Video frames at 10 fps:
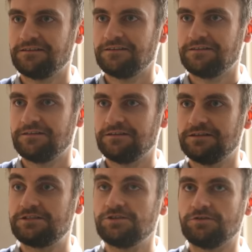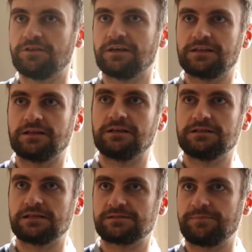a cool thing. Do you think that
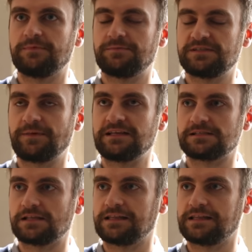spaces